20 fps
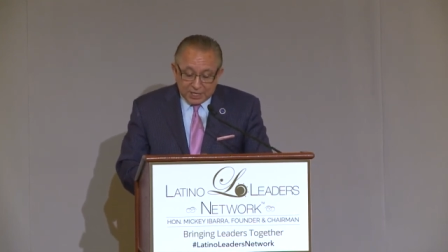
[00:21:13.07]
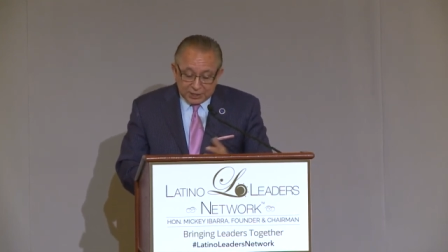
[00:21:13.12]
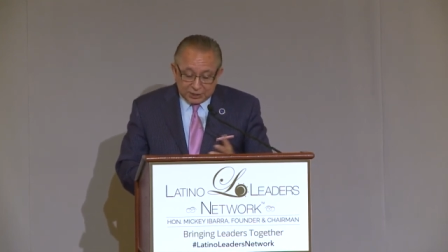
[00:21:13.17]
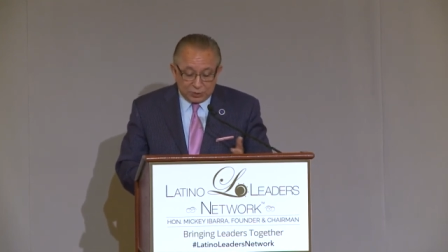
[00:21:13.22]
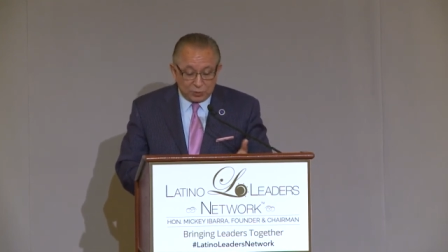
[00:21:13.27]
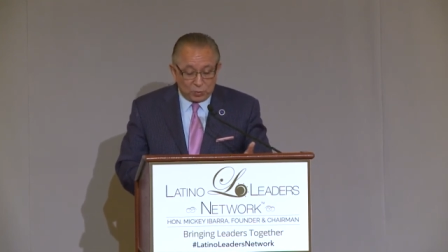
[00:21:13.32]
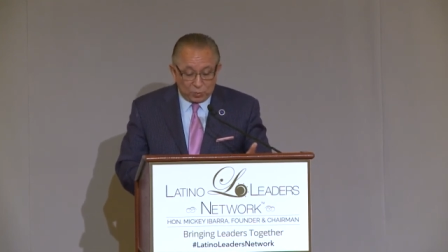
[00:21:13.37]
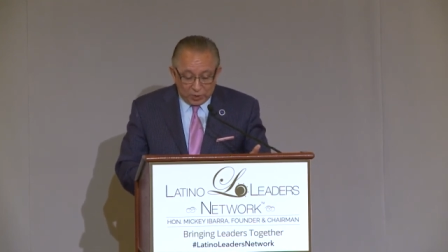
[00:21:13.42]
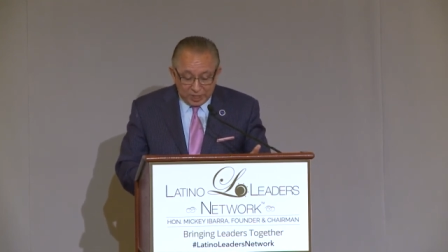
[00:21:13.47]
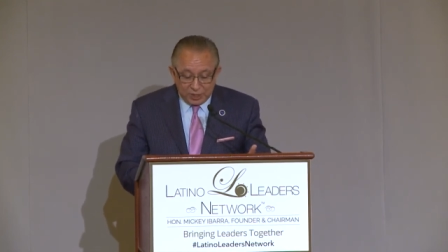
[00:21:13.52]

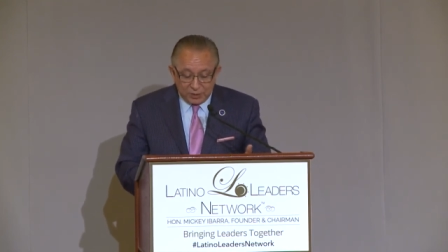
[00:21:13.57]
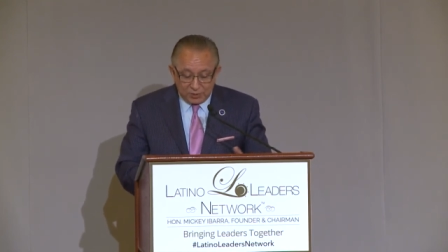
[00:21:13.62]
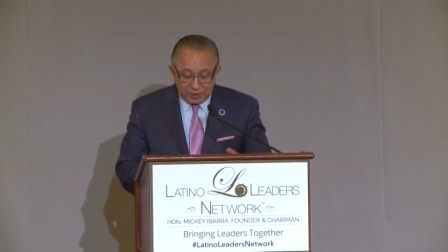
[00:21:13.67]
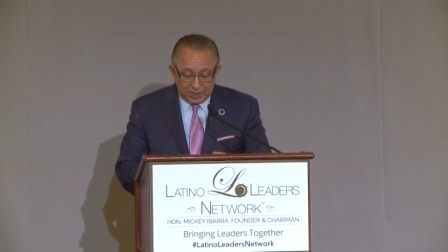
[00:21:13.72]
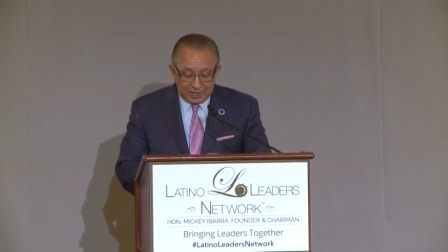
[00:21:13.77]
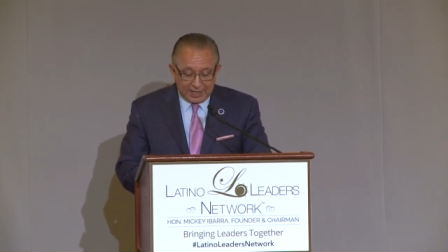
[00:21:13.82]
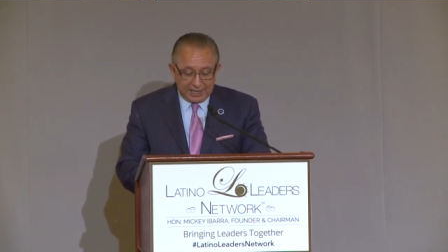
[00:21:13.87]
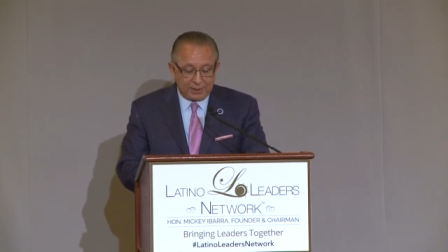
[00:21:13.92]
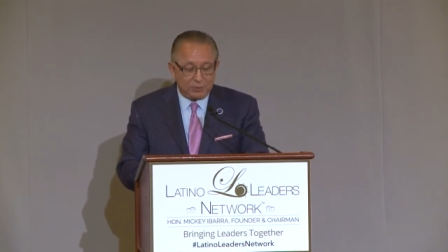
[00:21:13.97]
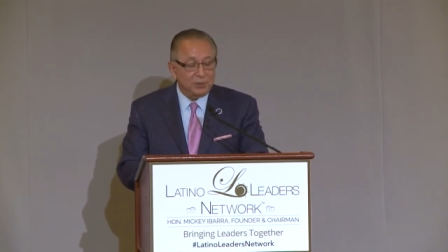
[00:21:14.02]
to
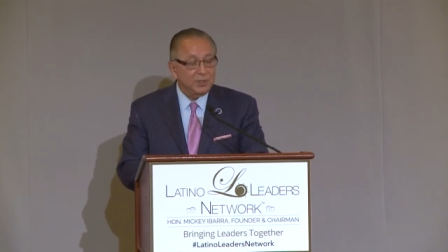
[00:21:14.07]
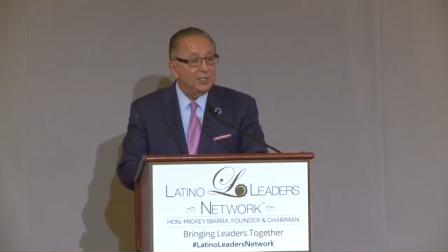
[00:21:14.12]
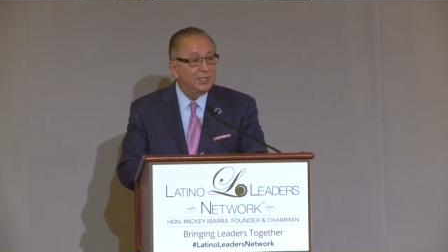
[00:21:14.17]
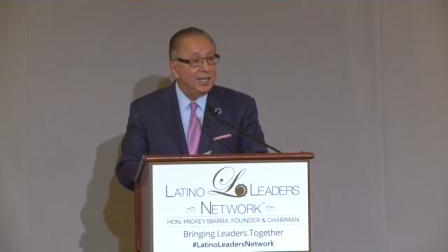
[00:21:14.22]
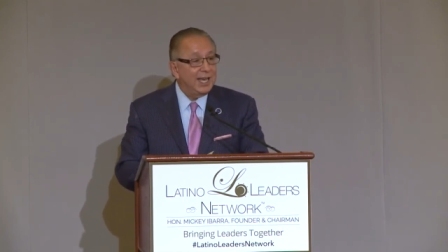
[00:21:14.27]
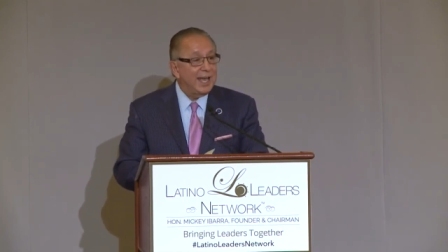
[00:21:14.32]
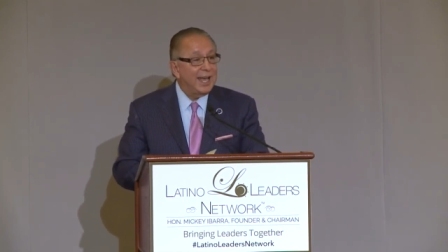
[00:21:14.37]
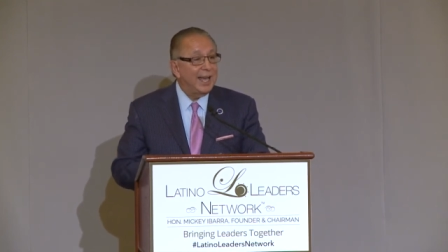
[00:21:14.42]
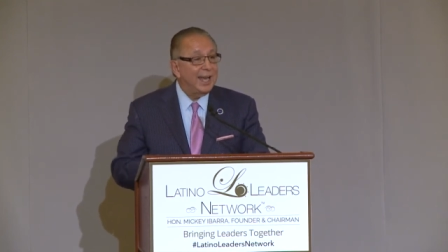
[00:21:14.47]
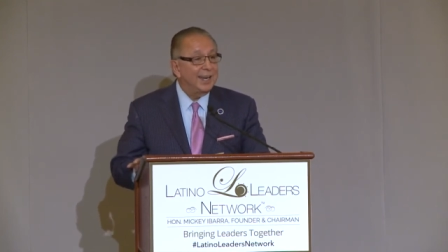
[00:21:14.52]
reunite with
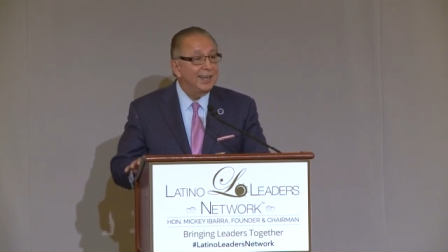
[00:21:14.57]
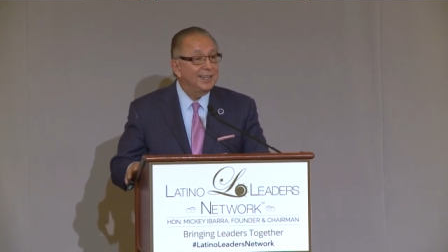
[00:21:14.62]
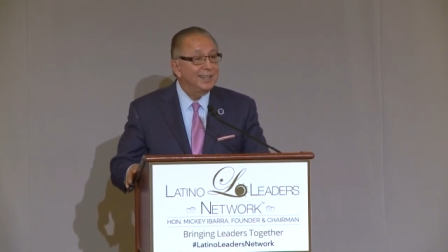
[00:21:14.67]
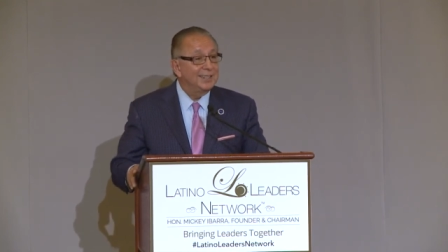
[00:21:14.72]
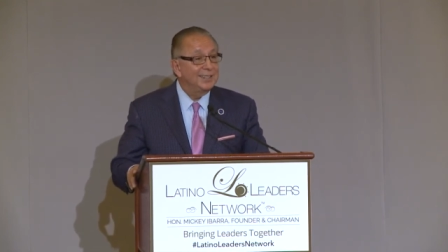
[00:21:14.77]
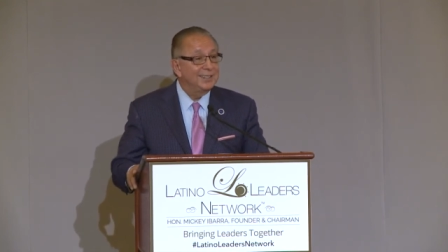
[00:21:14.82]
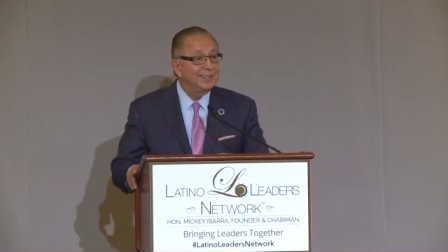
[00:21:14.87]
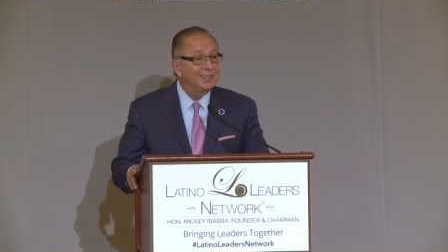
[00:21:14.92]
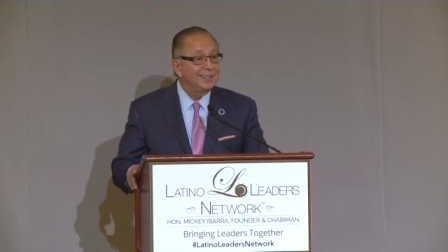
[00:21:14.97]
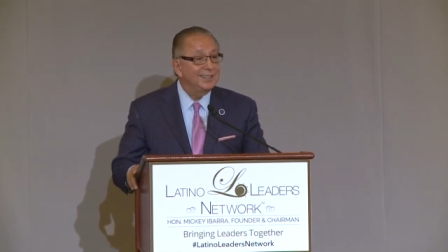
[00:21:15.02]

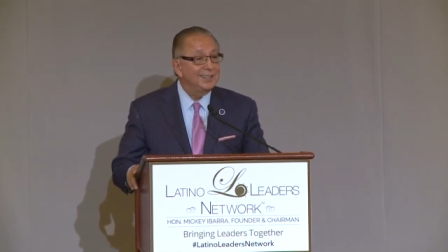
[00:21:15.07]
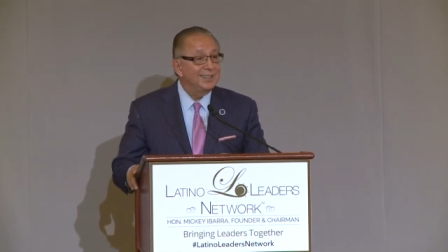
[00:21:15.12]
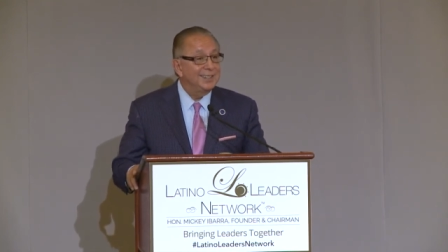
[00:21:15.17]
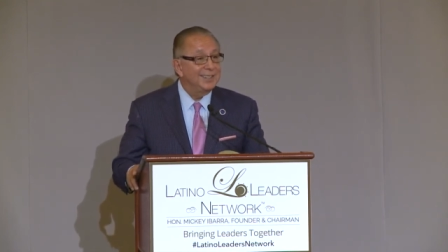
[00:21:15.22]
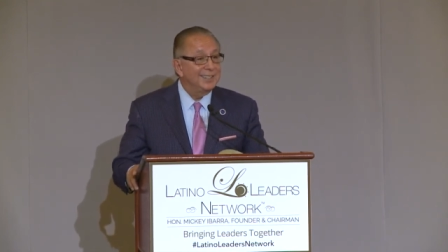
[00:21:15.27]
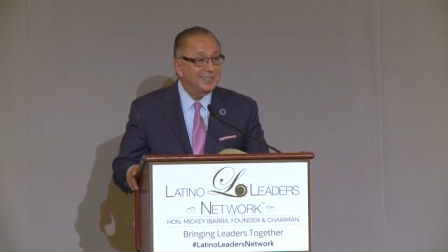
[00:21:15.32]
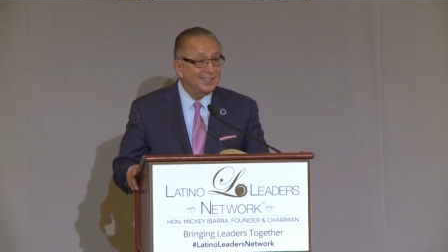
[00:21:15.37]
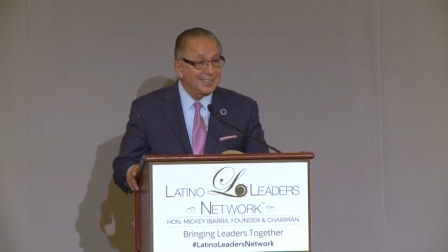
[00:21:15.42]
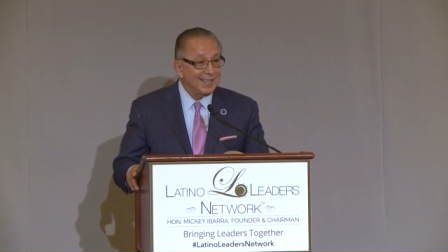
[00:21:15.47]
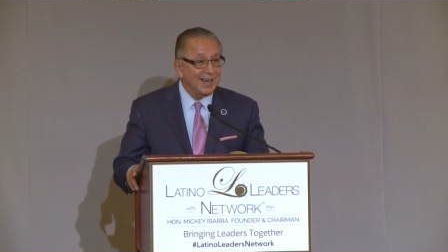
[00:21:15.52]
Dad
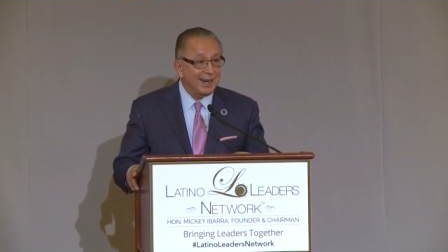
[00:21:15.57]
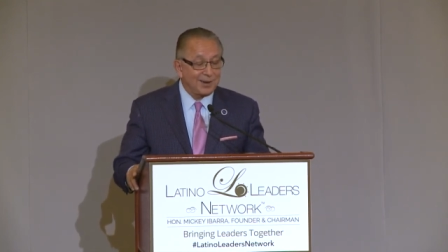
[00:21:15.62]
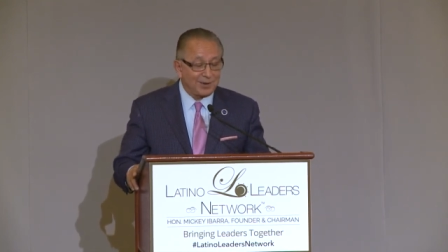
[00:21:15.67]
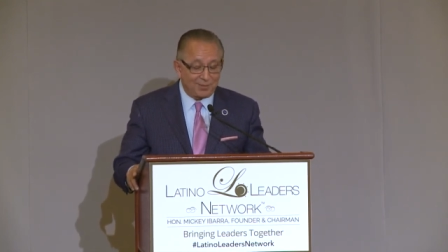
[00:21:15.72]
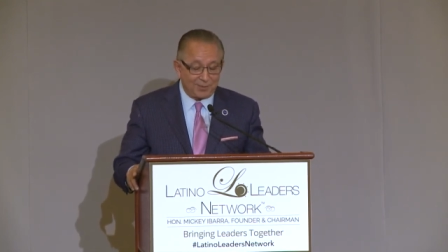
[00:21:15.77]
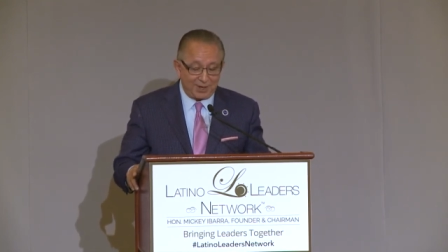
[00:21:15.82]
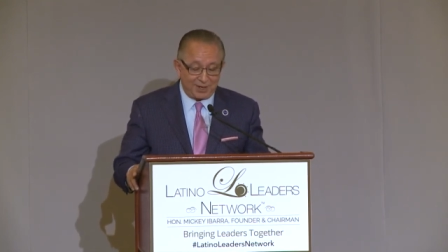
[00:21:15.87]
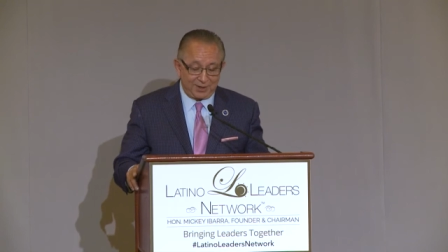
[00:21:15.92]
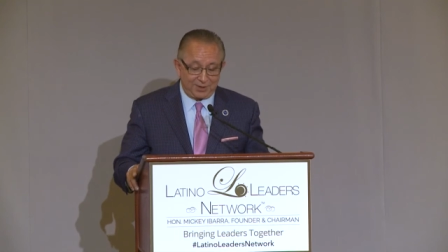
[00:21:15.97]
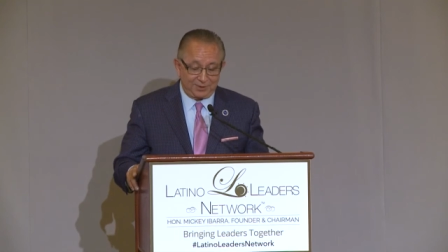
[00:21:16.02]
in
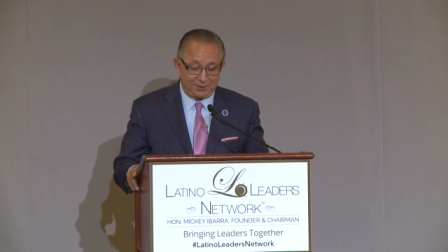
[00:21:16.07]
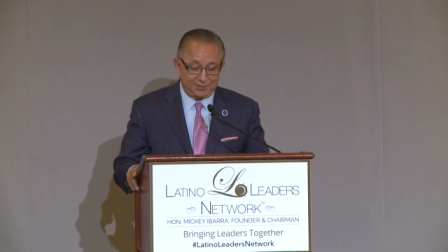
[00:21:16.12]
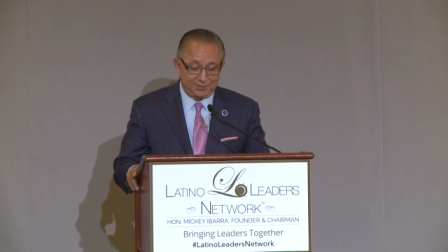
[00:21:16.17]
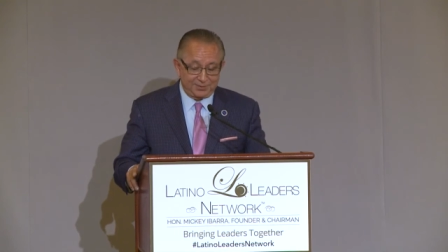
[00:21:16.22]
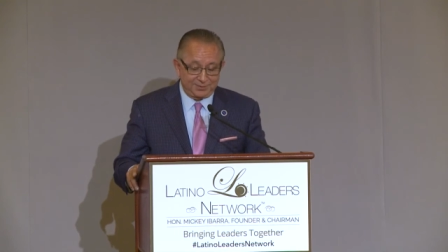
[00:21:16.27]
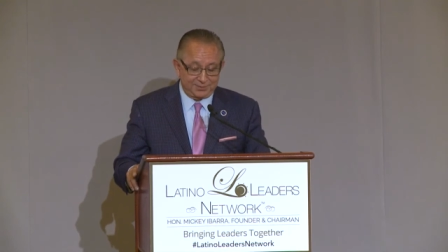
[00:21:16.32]
Sacramento.